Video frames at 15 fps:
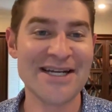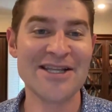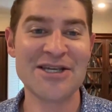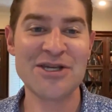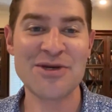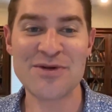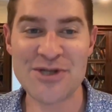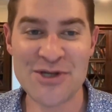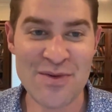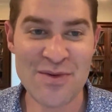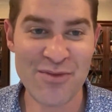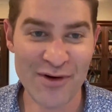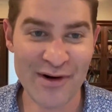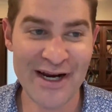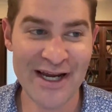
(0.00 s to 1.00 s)
say that you do
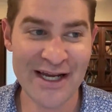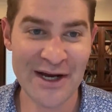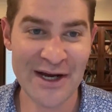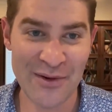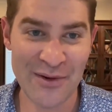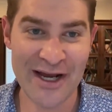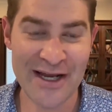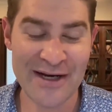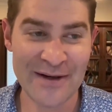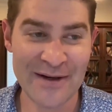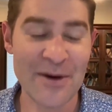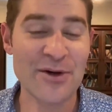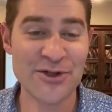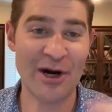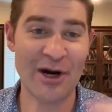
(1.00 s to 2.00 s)
bring
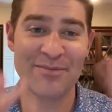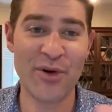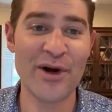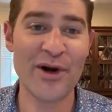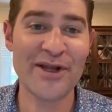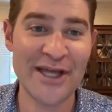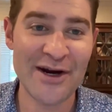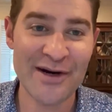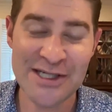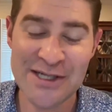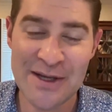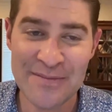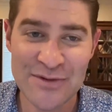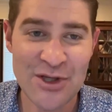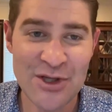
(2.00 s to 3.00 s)
point there
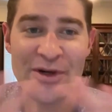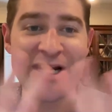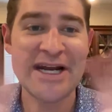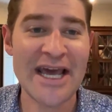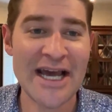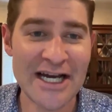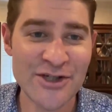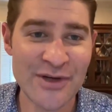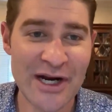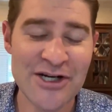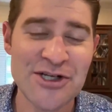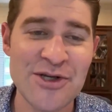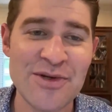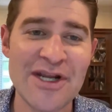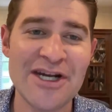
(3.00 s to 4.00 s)
is you don't need an AI
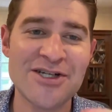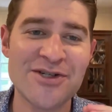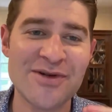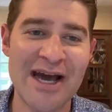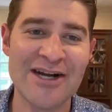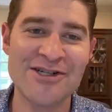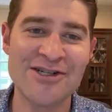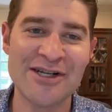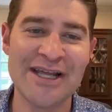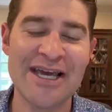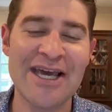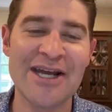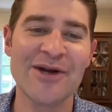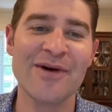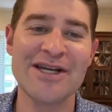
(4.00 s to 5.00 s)
strategy. You need a strategy
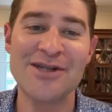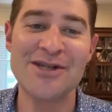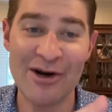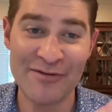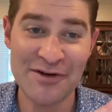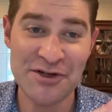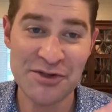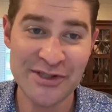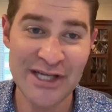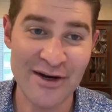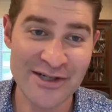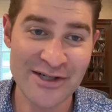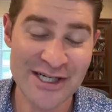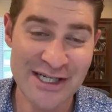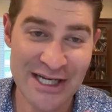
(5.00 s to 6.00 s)
that integrates artificial
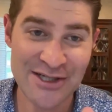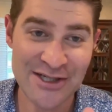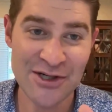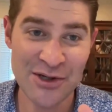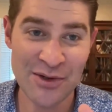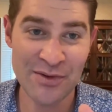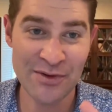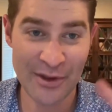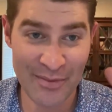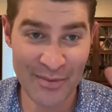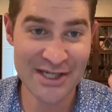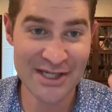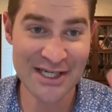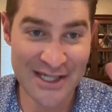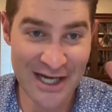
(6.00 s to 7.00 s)
intelligence into the
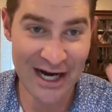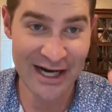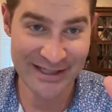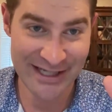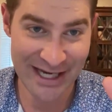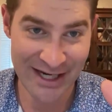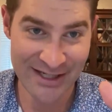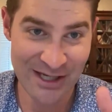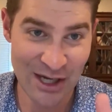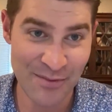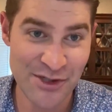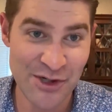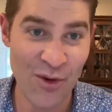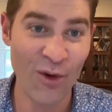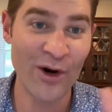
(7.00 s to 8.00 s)
business context,
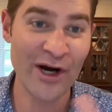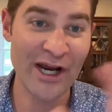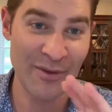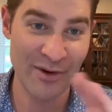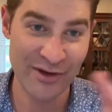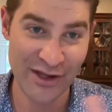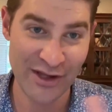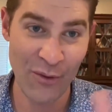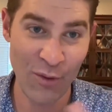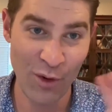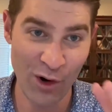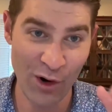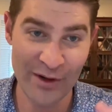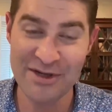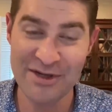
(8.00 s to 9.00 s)
helps you orient within the
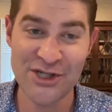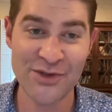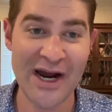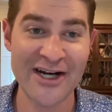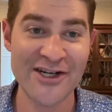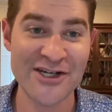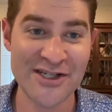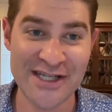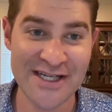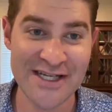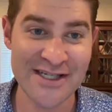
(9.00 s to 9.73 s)
world. I mean, strategies.